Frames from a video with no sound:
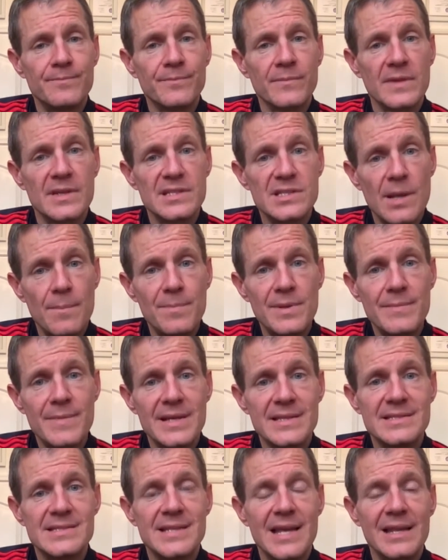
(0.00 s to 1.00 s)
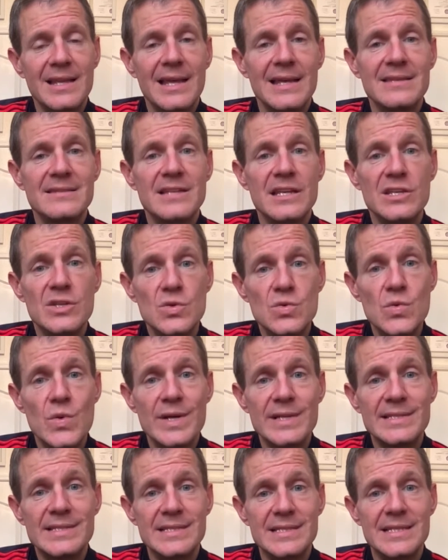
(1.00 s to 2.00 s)
supplements that has the
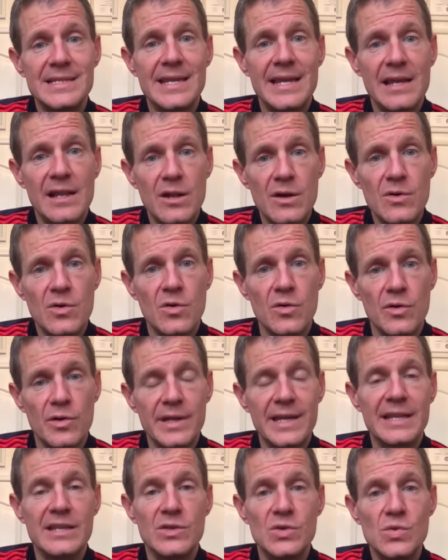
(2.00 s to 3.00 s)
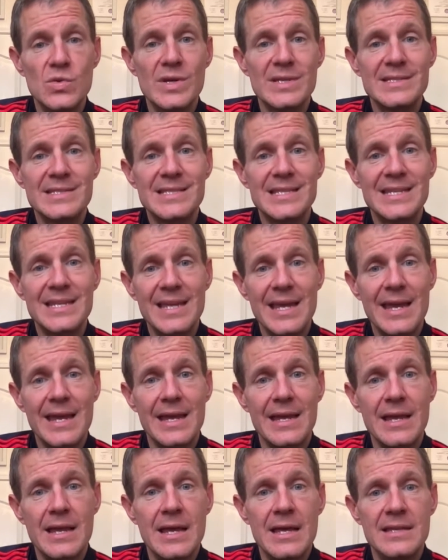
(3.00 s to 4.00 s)
USDA logo. Again,
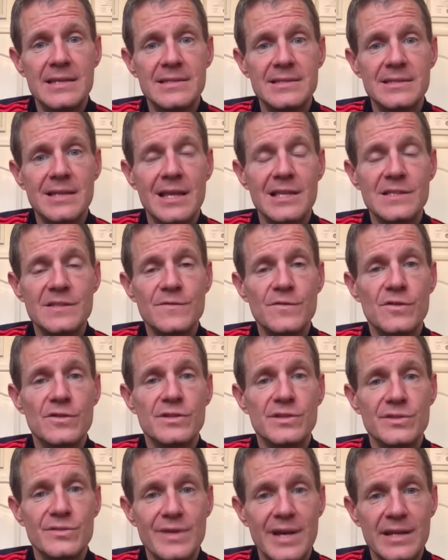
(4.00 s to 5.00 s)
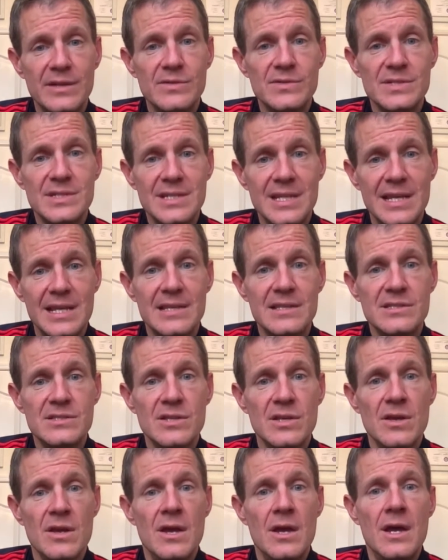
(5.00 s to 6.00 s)
USDA stands for the United States
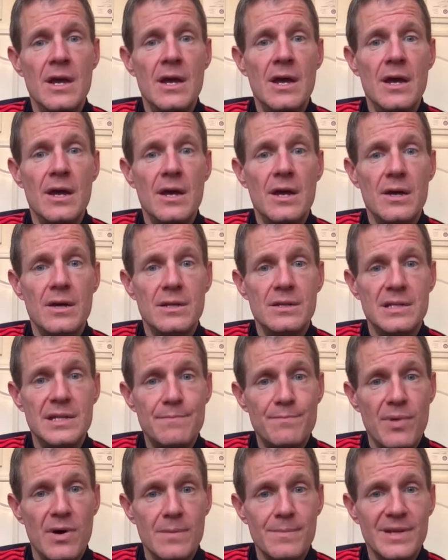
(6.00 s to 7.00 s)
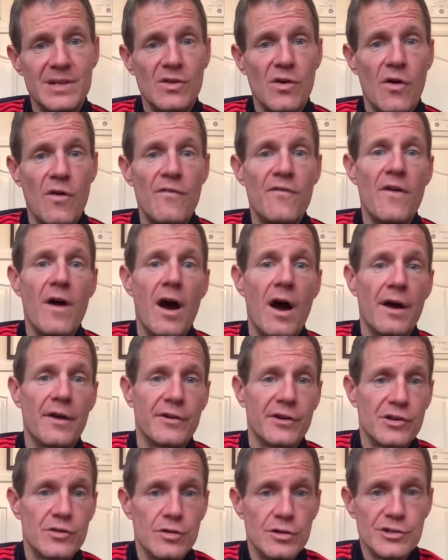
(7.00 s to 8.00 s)
Department of
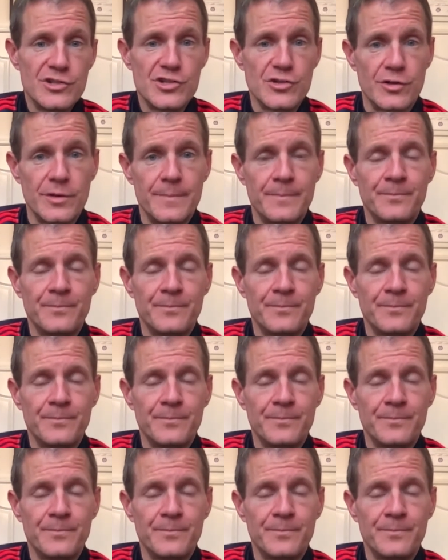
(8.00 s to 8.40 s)
Agriculture.